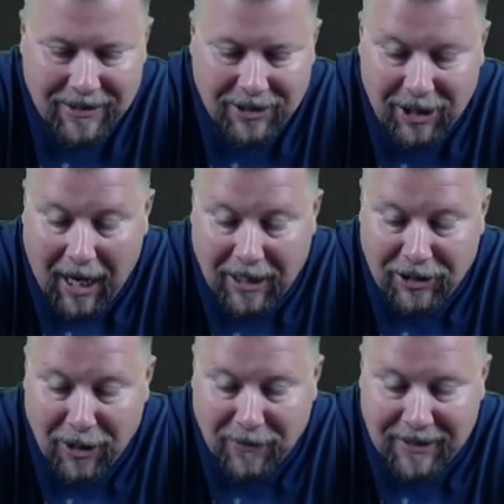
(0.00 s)
Jon
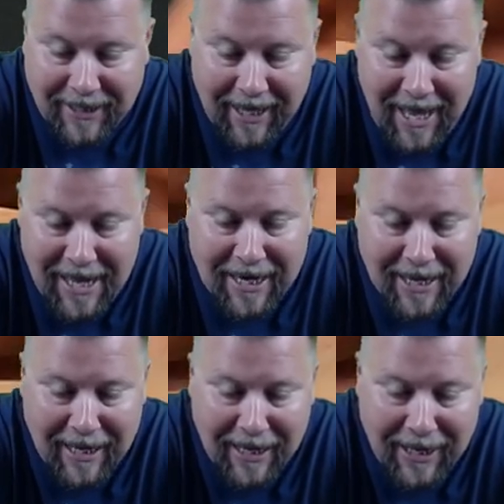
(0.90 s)
Jones again.
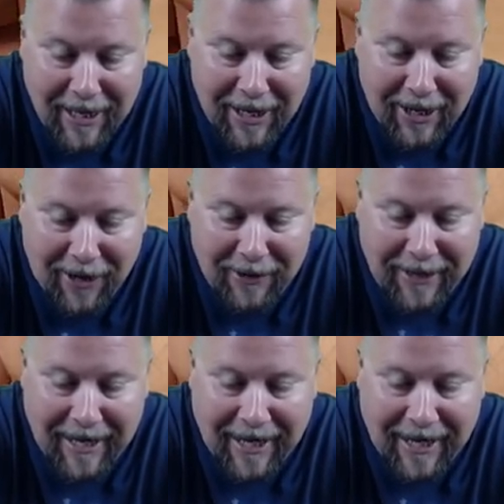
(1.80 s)
Okay,